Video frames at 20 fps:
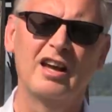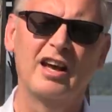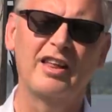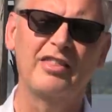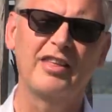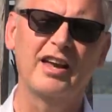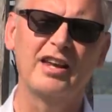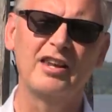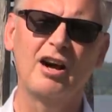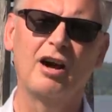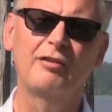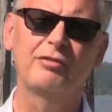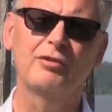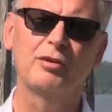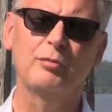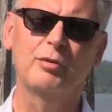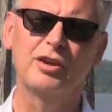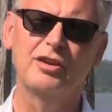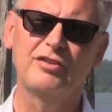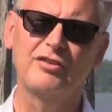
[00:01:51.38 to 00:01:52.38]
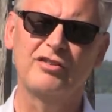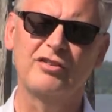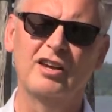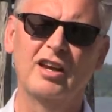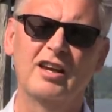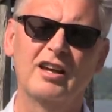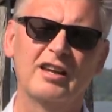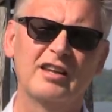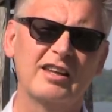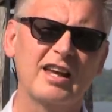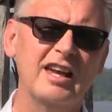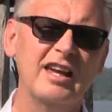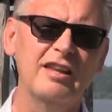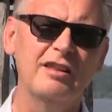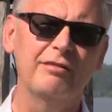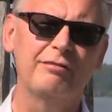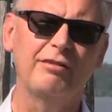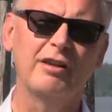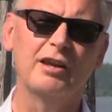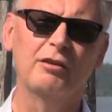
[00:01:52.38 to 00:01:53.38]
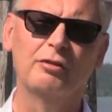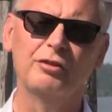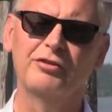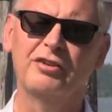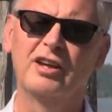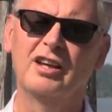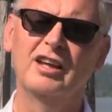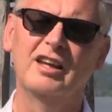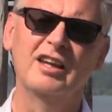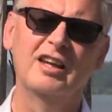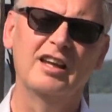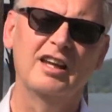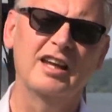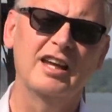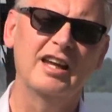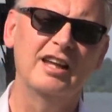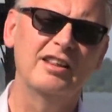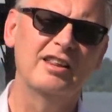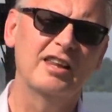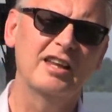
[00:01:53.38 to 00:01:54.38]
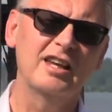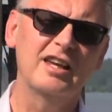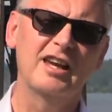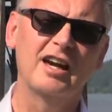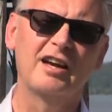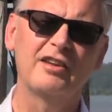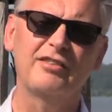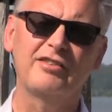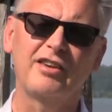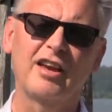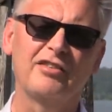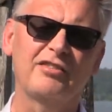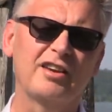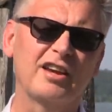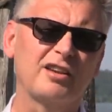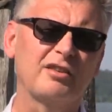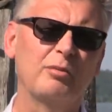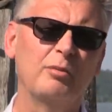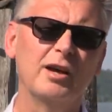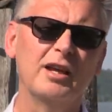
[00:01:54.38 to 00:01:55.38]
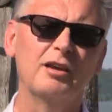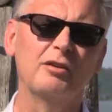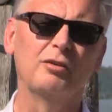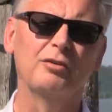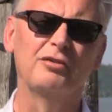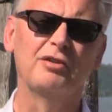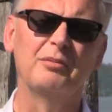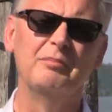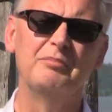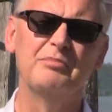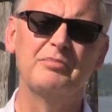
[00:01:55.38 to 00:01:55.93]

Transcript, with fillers: and then afterwards at Heathfield in the uh, Sussex Weald.